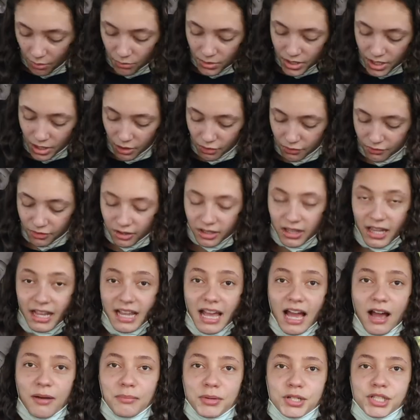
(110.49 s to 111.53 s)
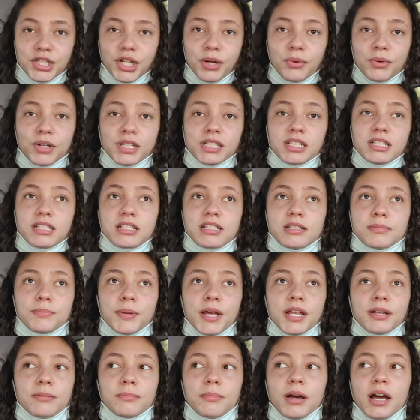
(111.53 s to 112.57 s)
I went over like how much I wanted to
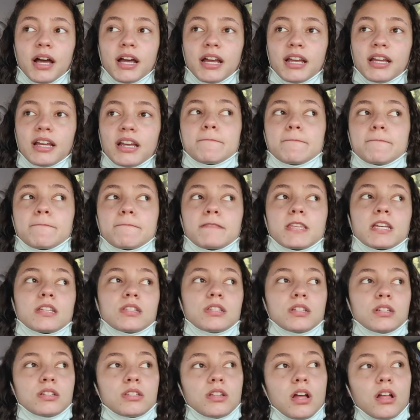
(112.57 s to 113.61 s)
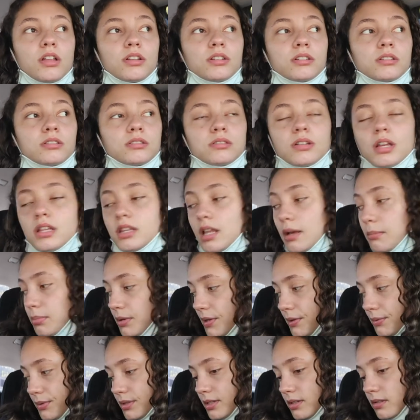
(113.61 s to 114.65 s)
spend by $6, and that
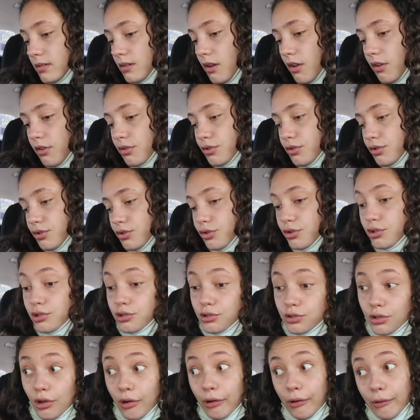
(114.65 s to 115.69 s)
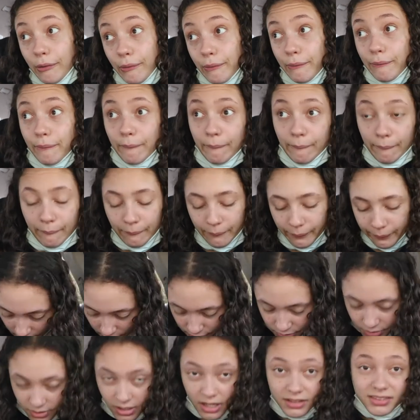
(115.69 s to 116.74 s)
plant was $6, so. I
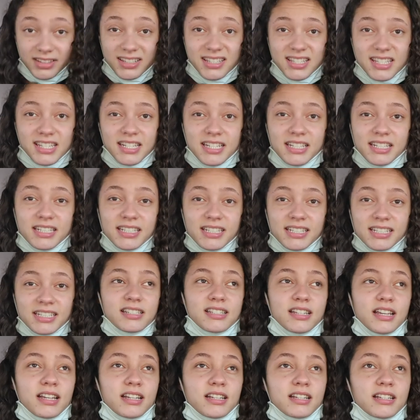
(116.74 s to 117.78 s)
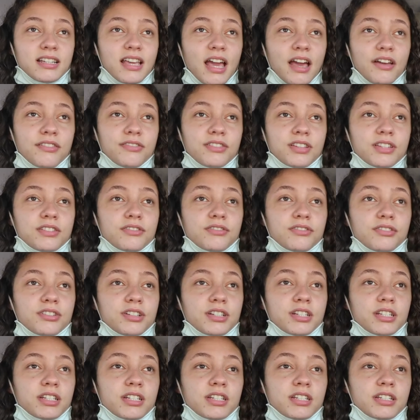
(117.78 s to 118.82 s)
also got this tea. It's like
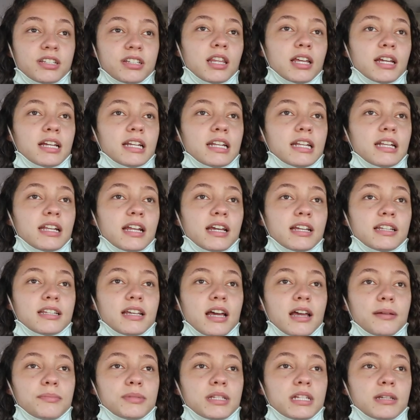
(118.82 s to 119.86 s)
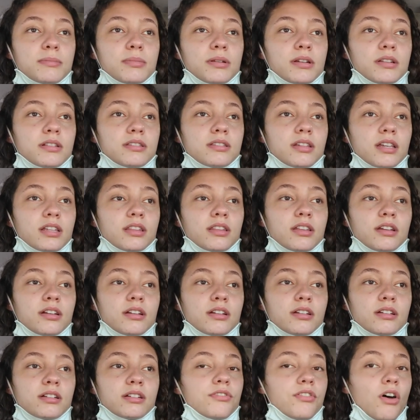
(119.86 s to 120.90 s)
caffeine-free, like nighttime tea, but it's like
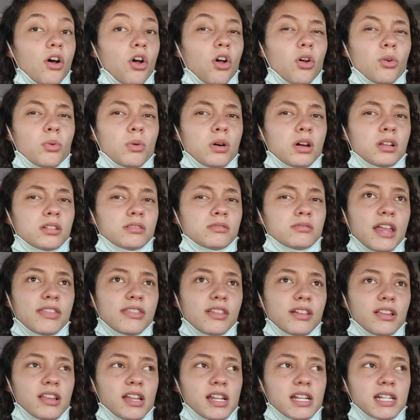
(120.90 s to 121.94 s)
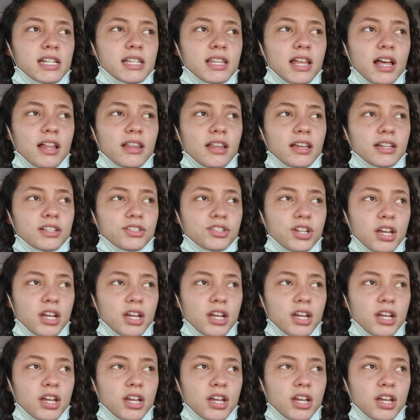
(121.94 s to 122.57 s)
their fall one. And the lady that like